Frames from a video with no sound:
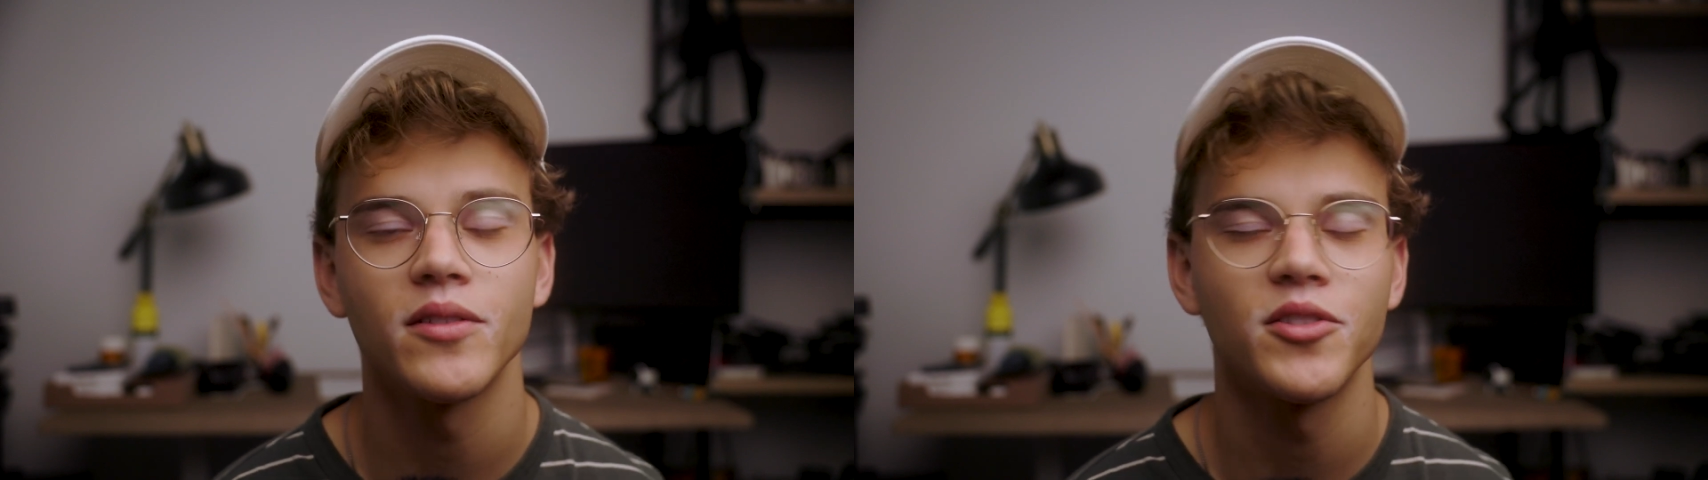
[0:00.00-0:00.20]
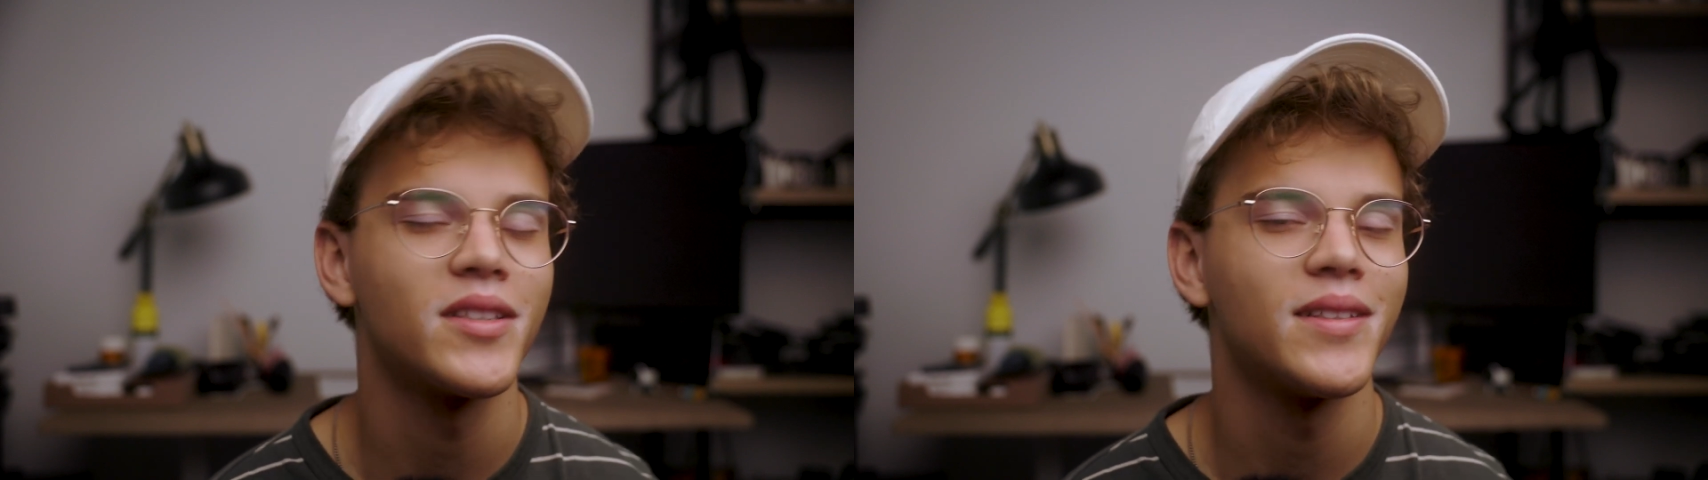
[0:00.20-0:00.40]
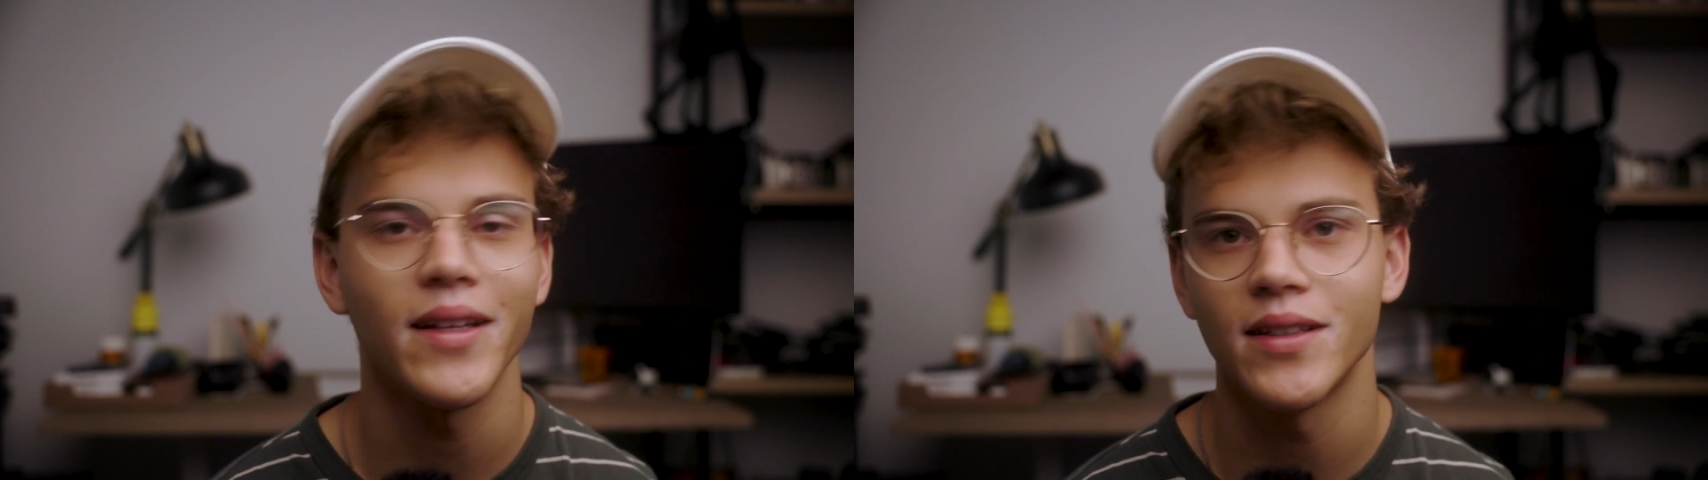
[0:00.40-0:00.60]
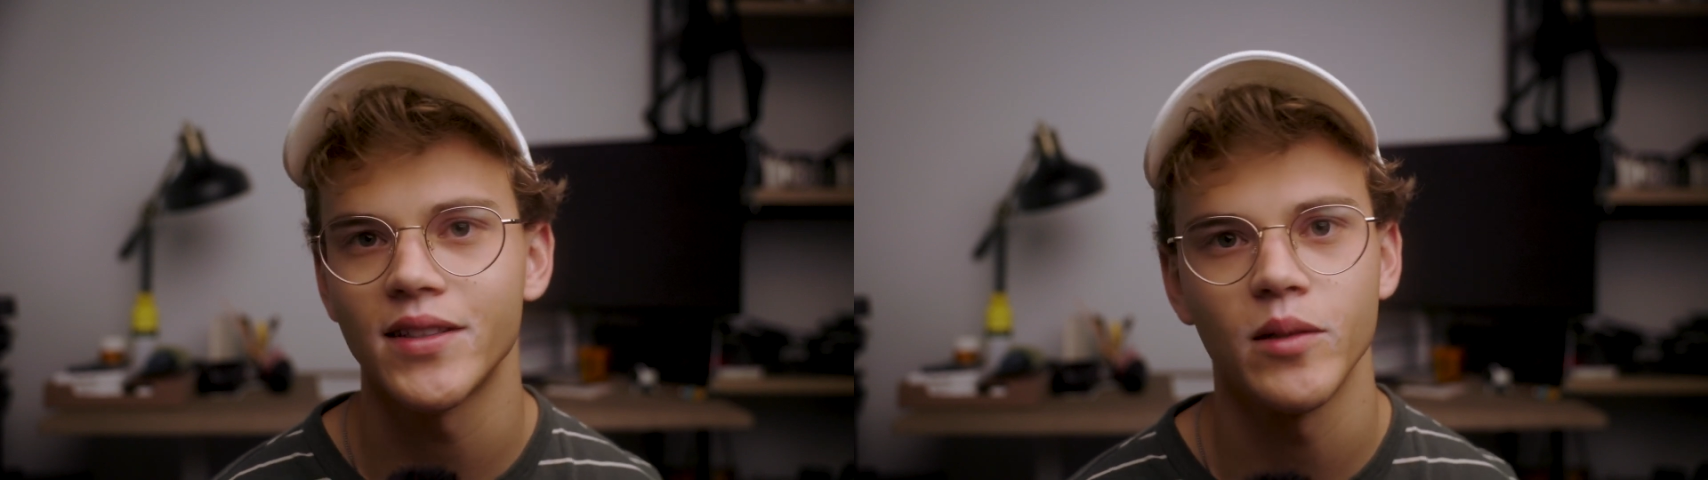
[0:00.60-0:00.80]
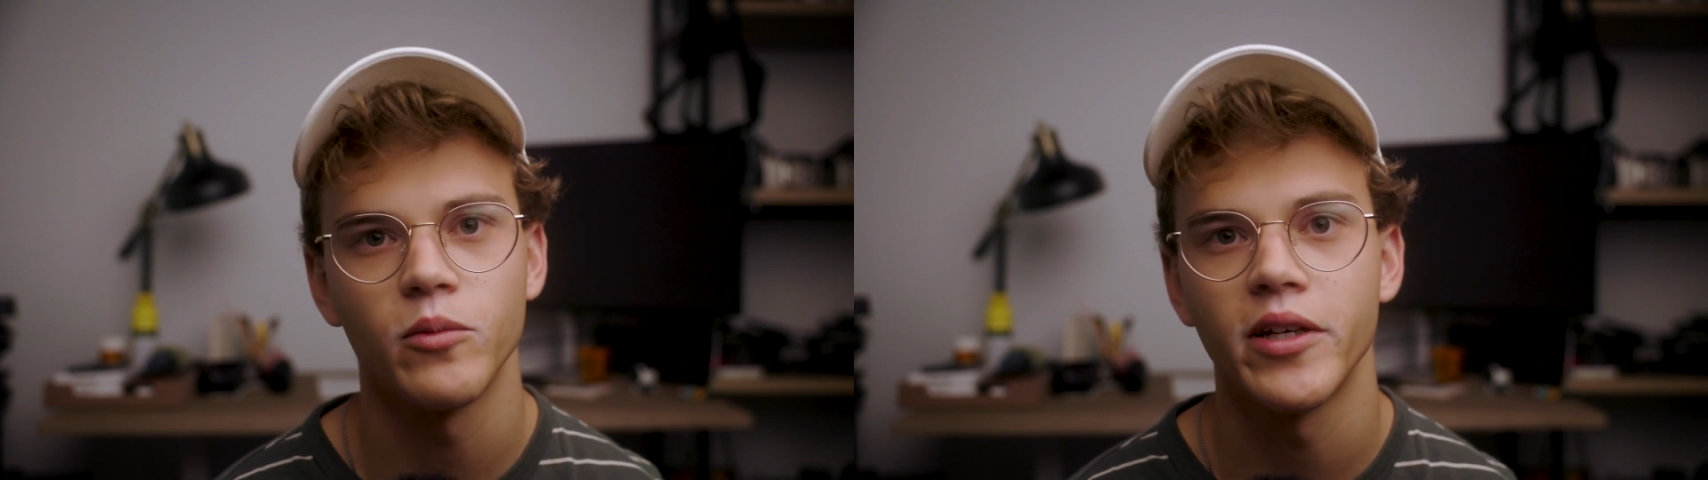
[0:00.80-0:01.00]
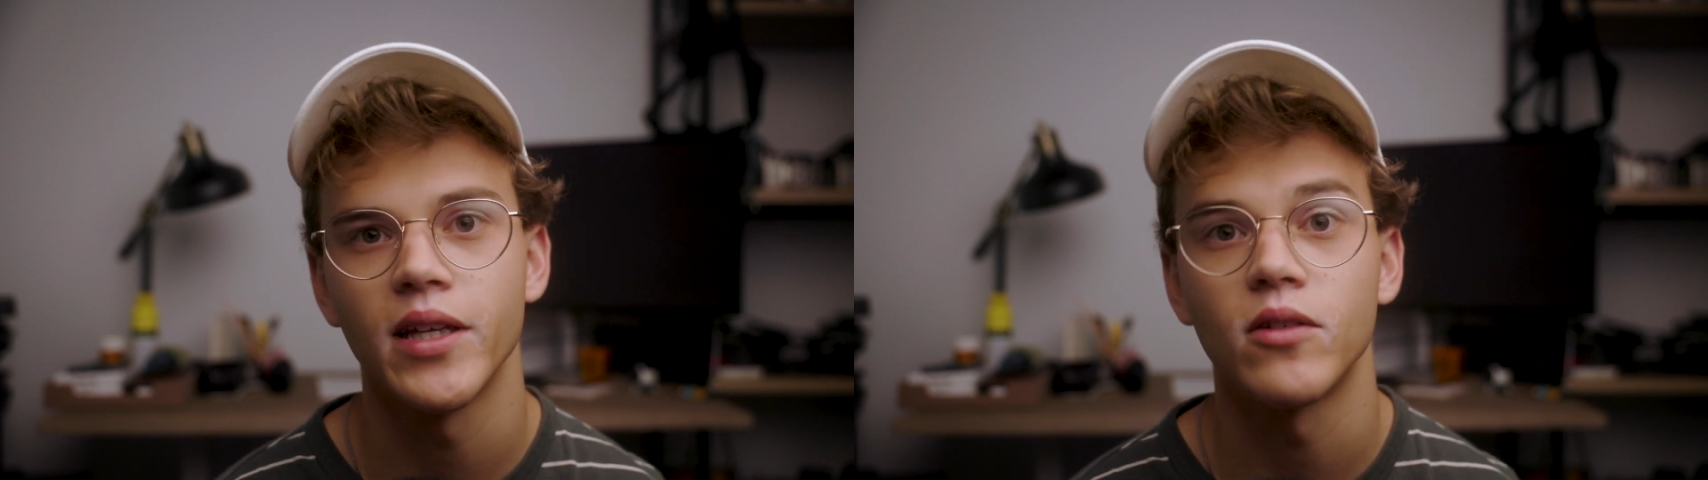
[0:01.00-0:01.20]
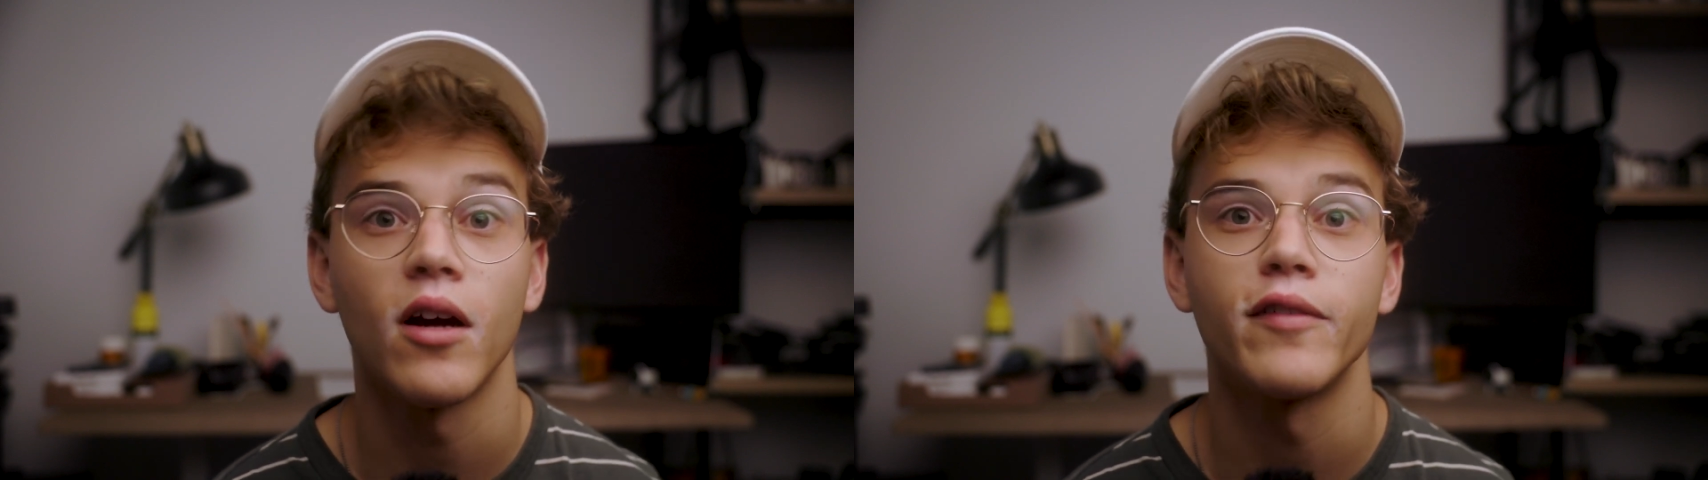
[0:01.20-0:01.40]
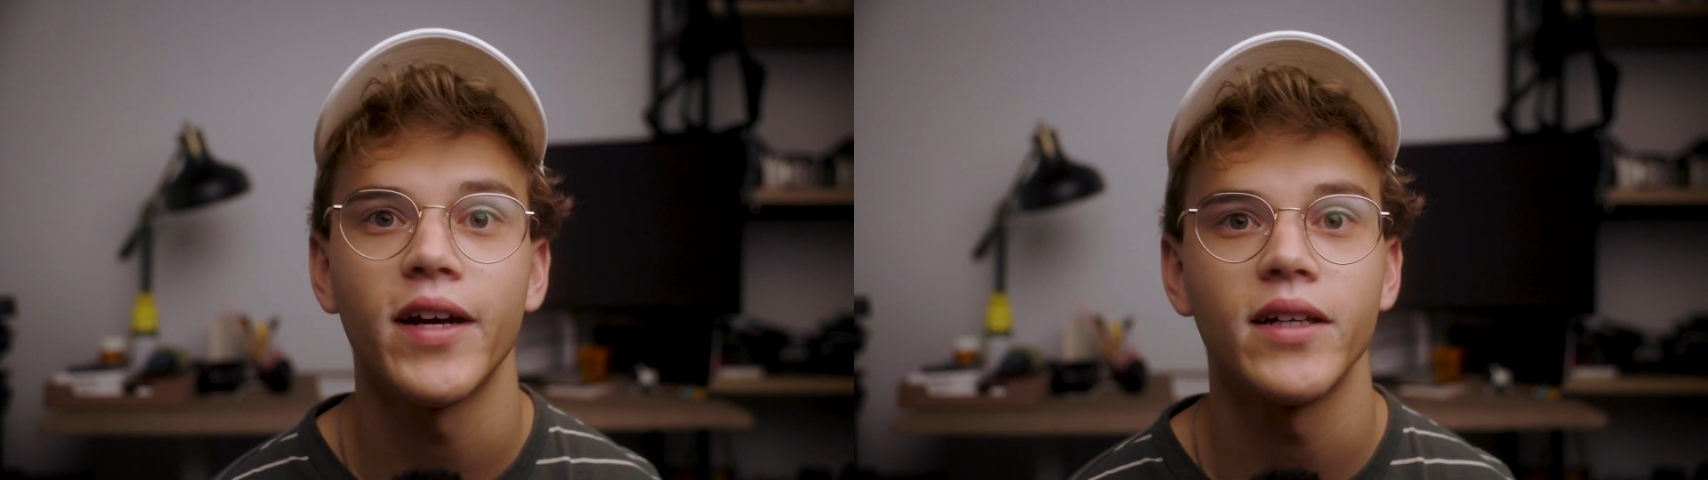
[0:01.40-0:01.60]
just not the same way that
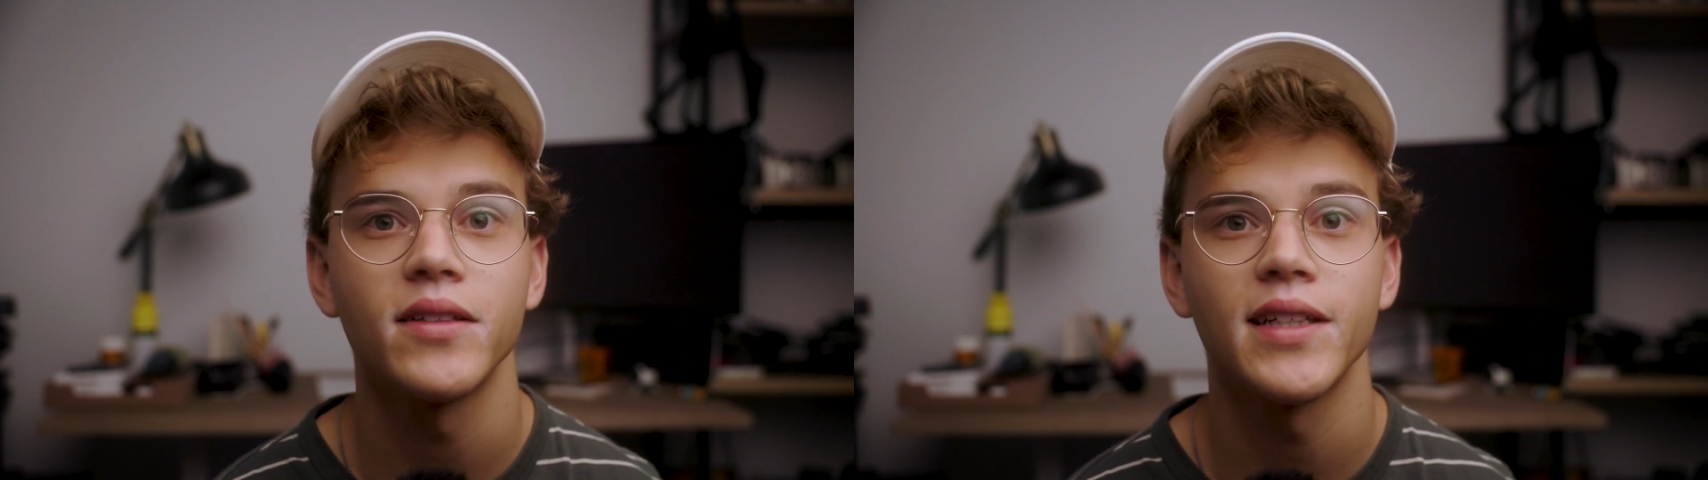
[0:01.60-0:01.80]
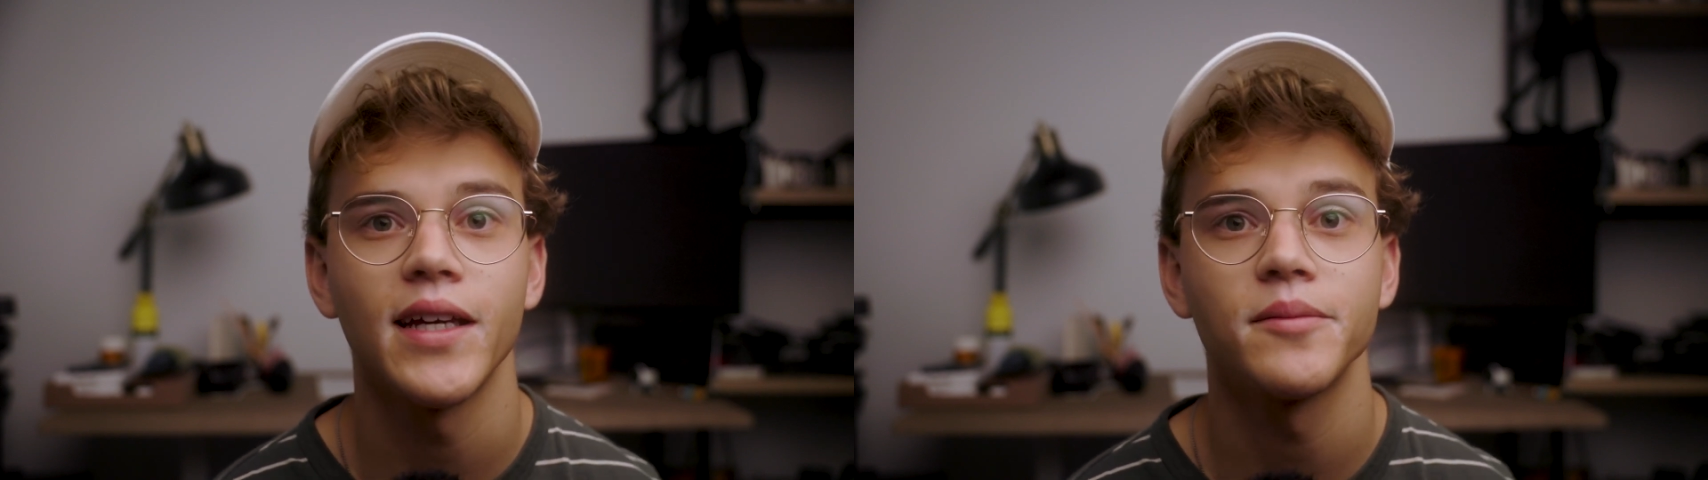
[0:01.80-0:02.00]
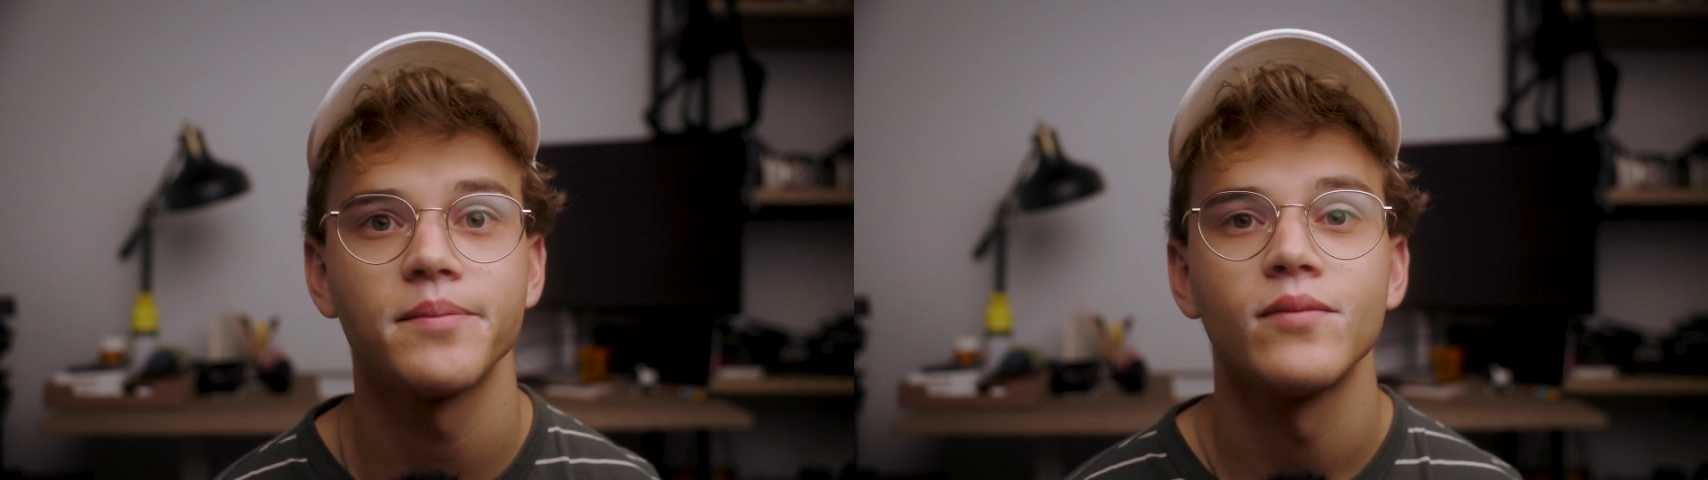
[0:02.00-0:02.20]
RAW files can.